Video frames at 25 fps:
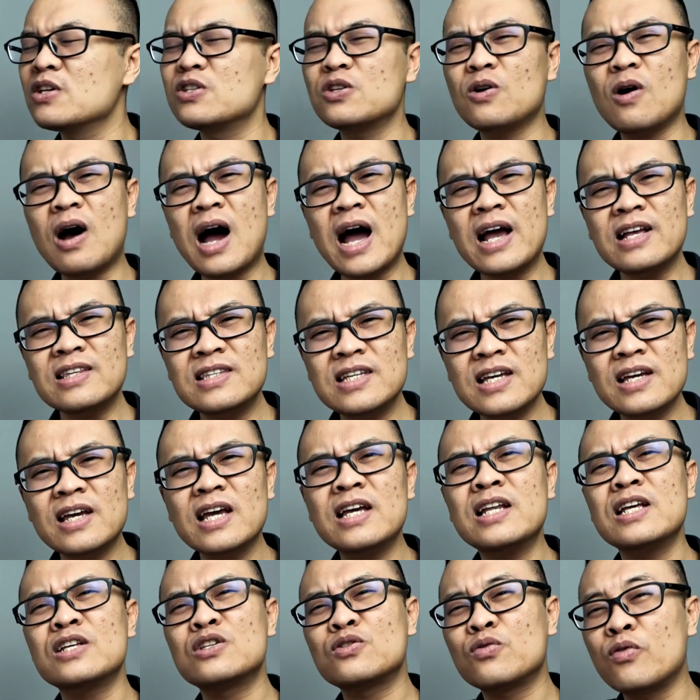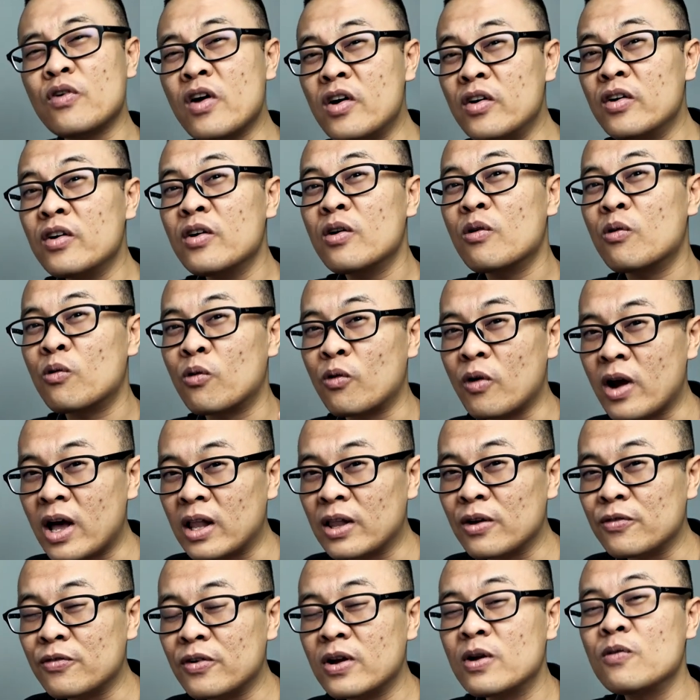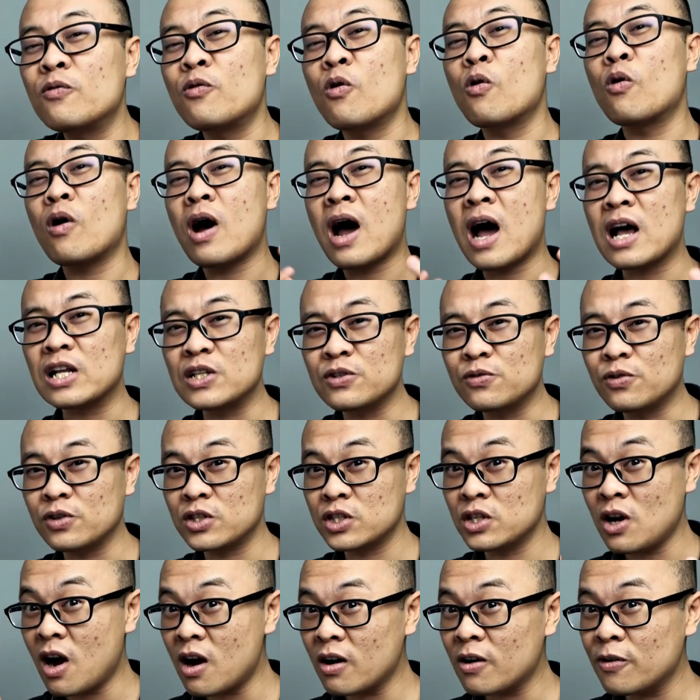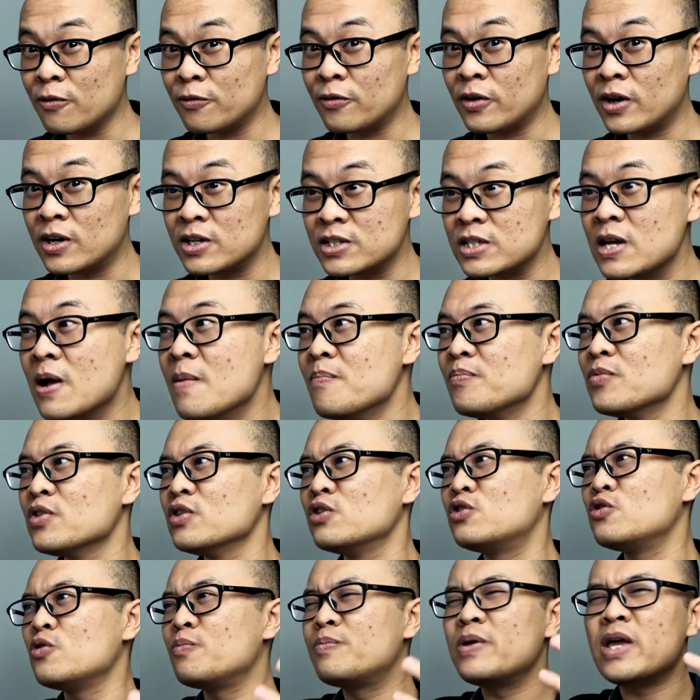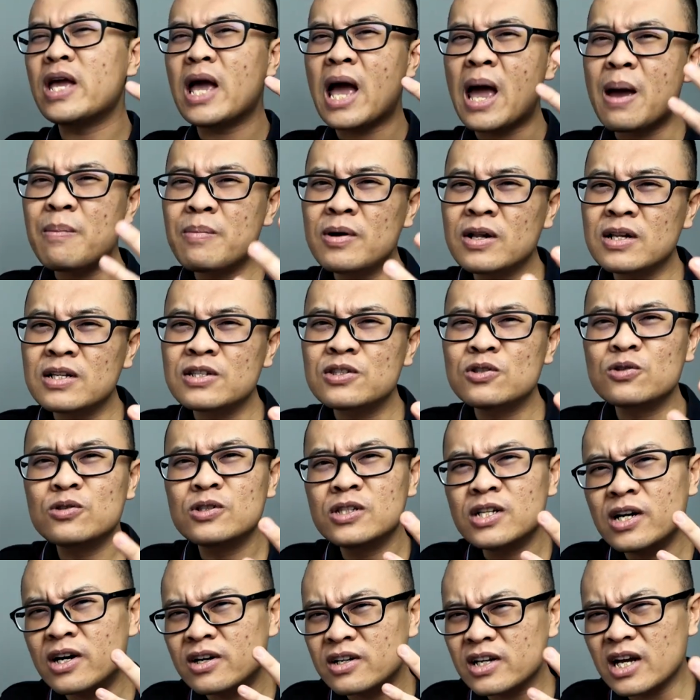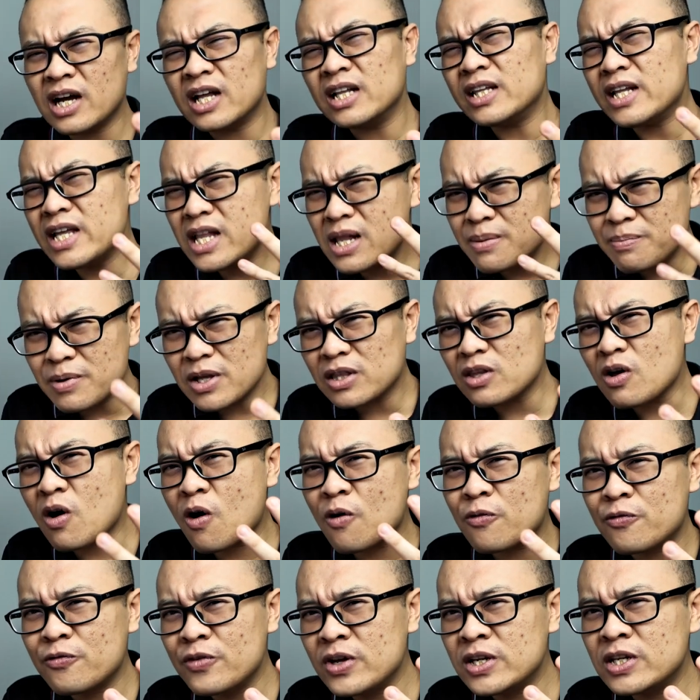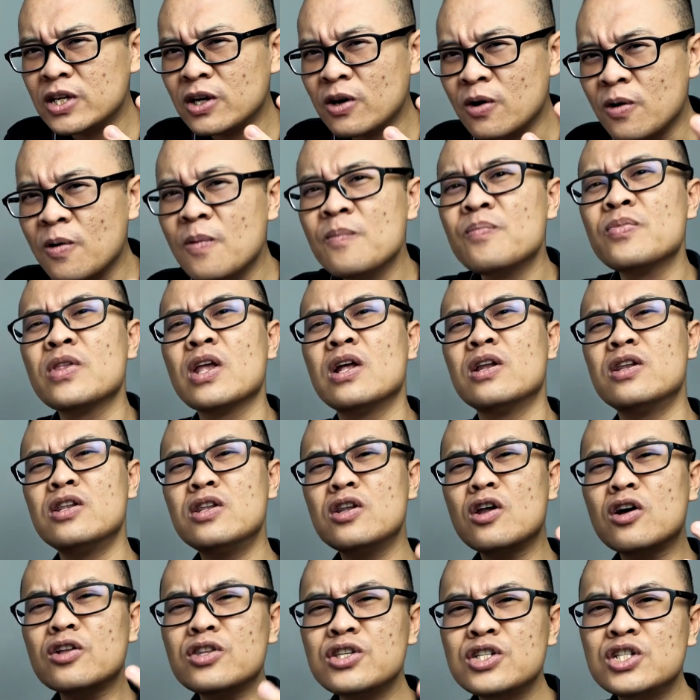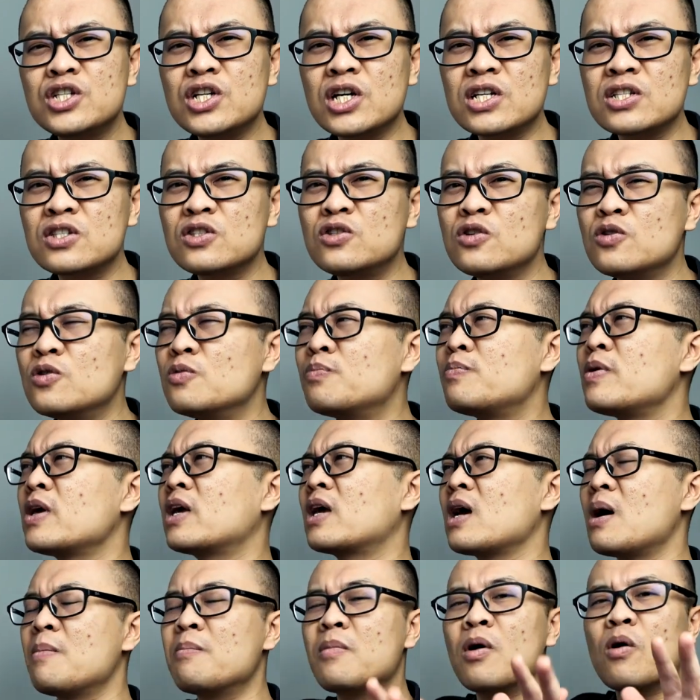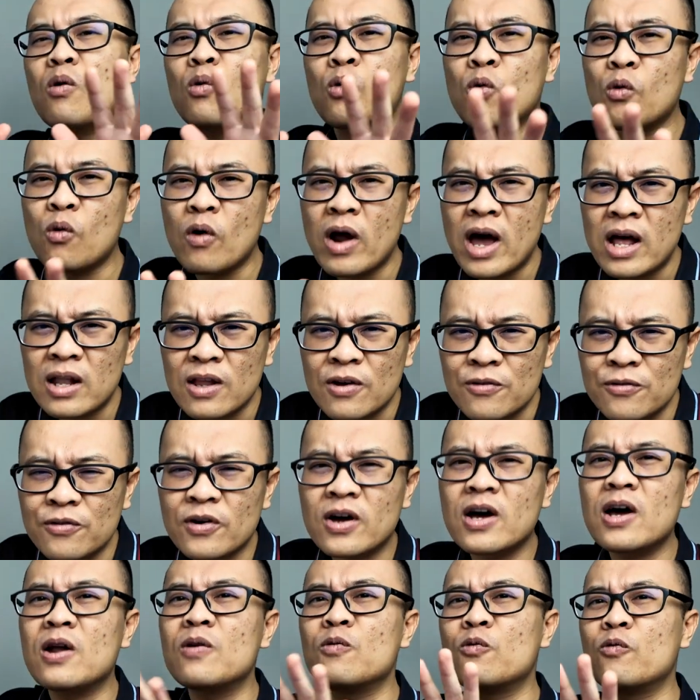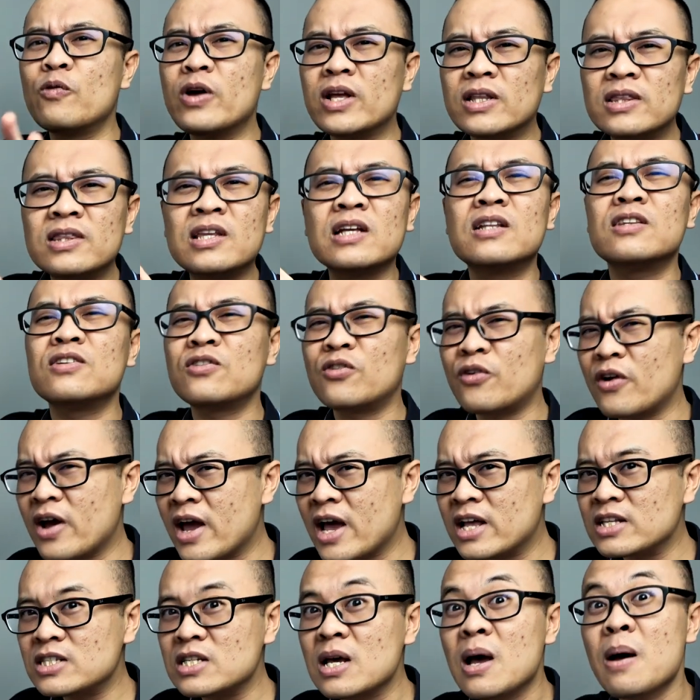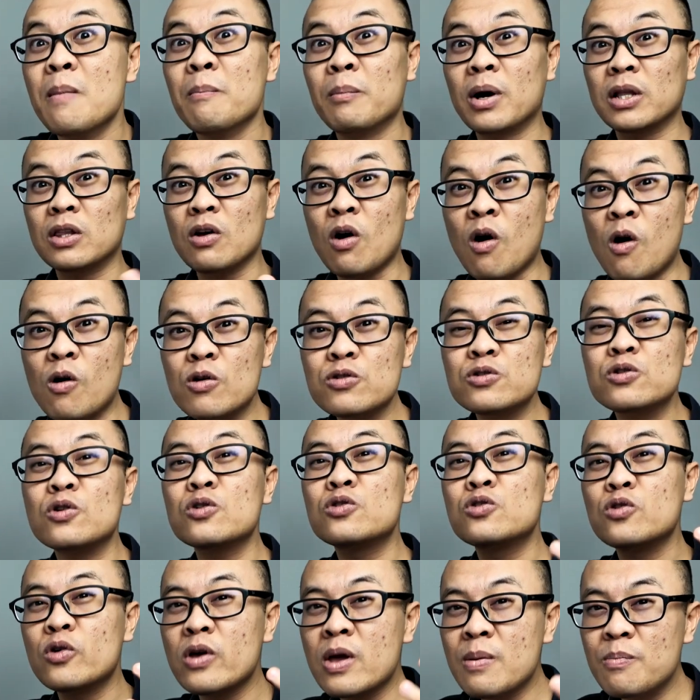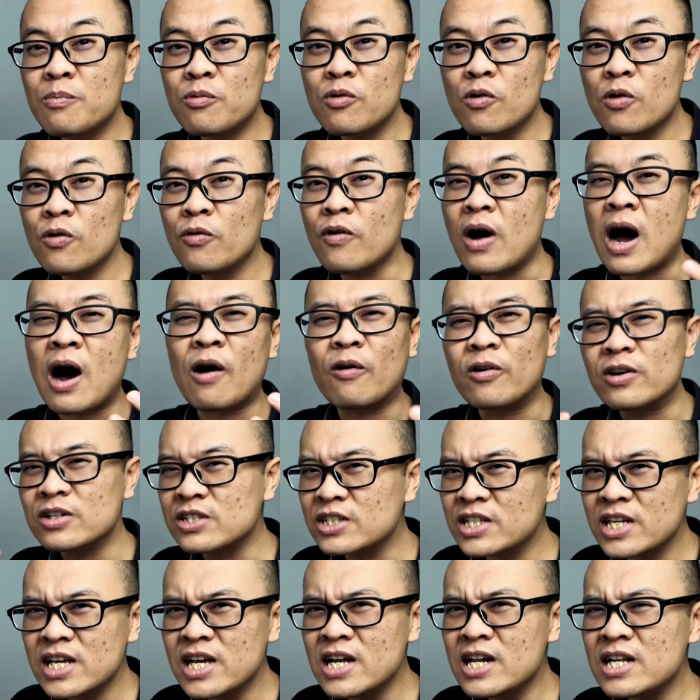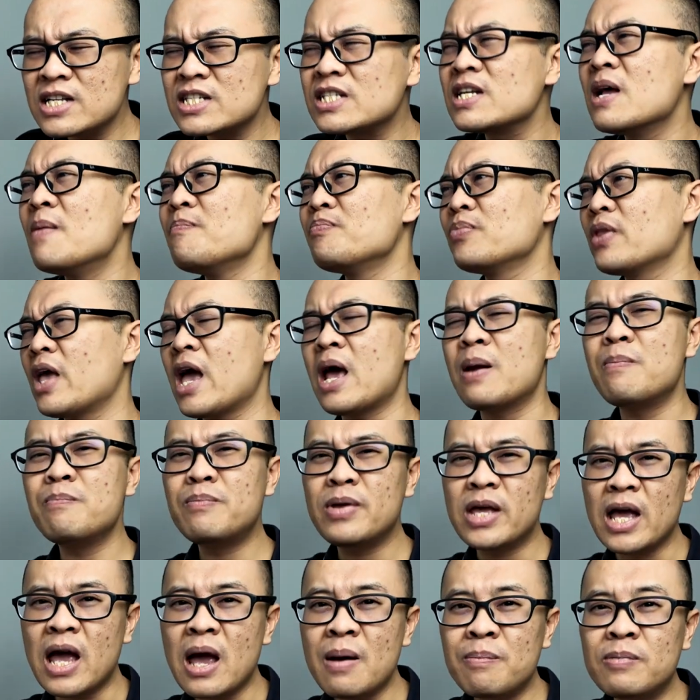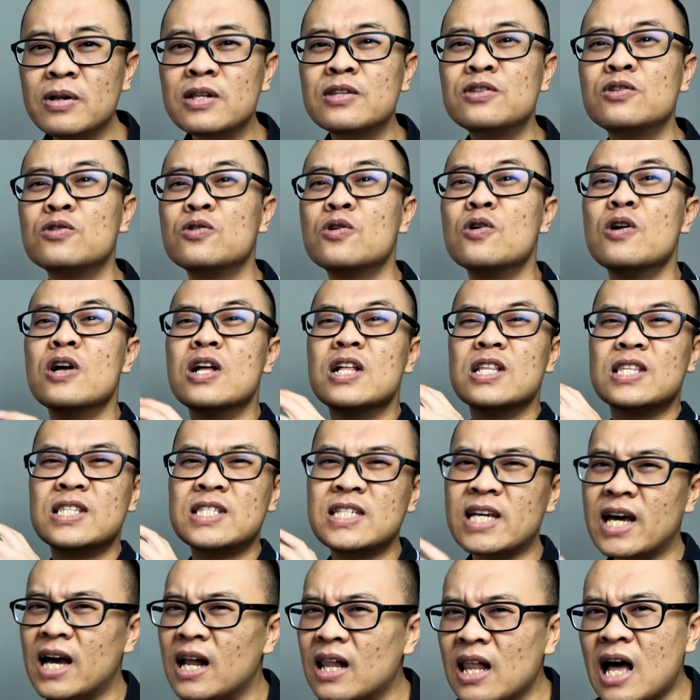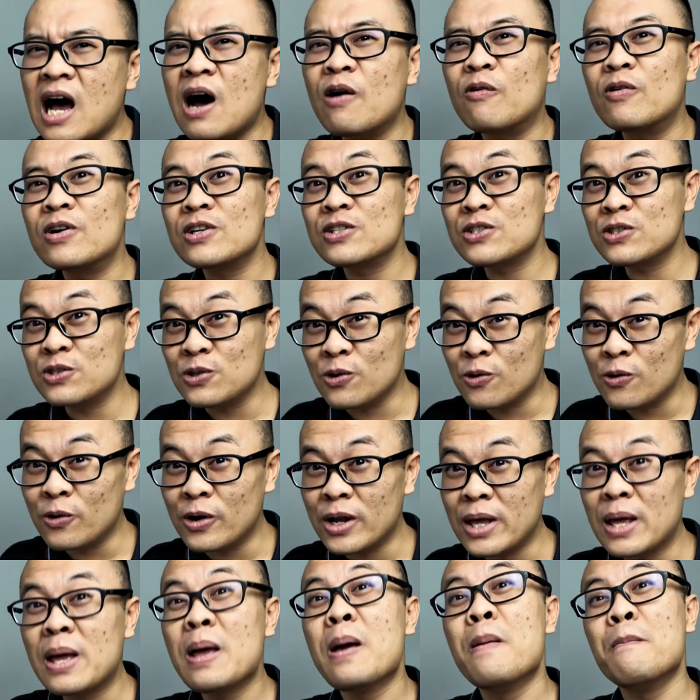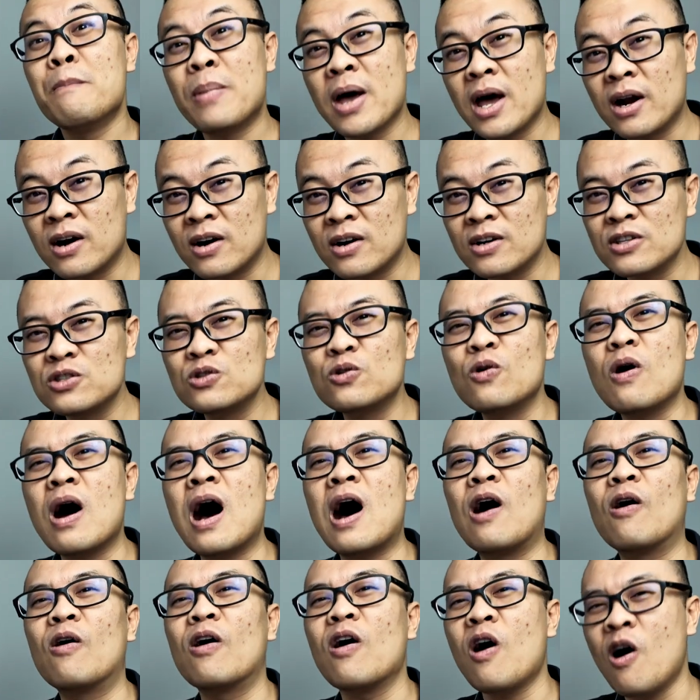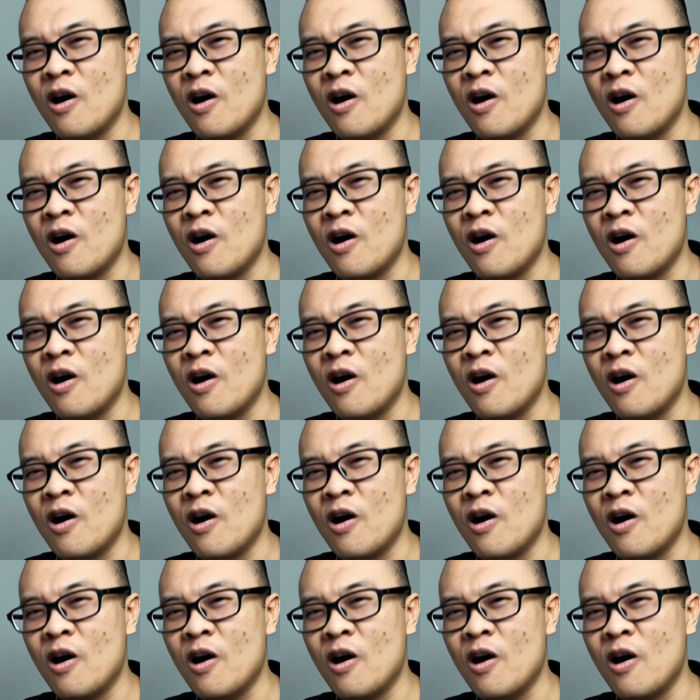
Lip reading: So I think it is very relevant for us photographers to be able to learn a little bit of video, not just to become relevant with the trends, but also to improve our skills and be able to tell our story better to our